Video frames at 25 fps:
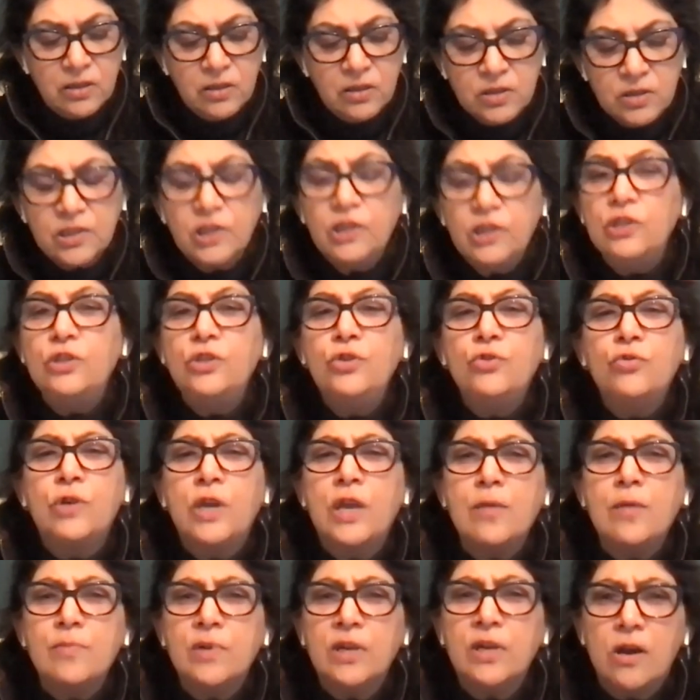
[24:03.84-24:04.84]
until you
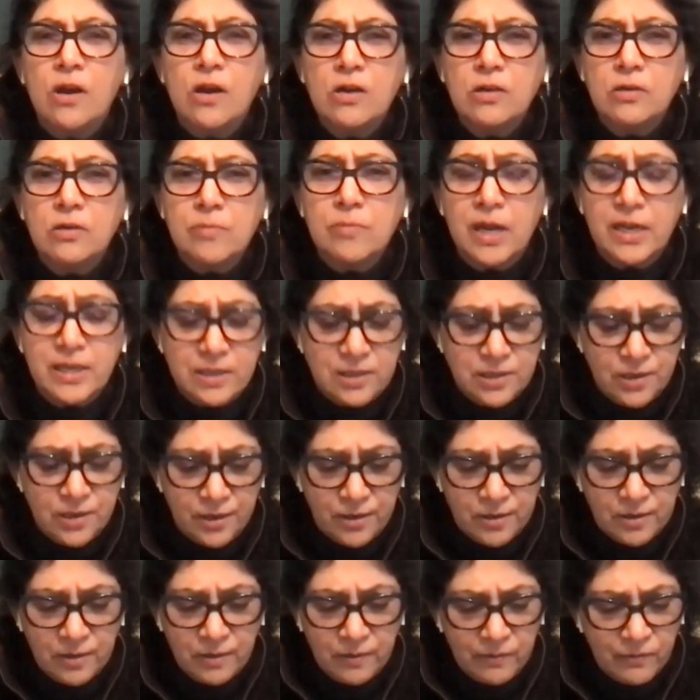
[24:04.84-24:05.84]
came along, my
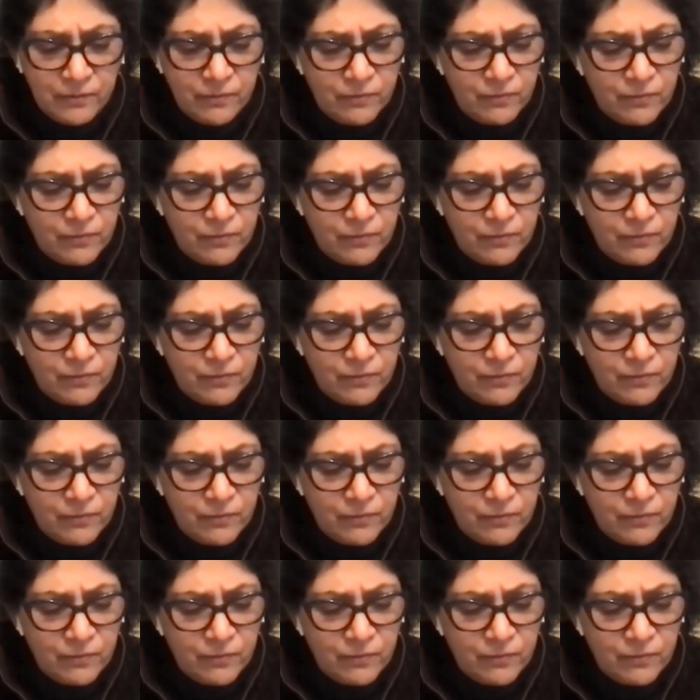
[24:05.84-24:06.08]
dear.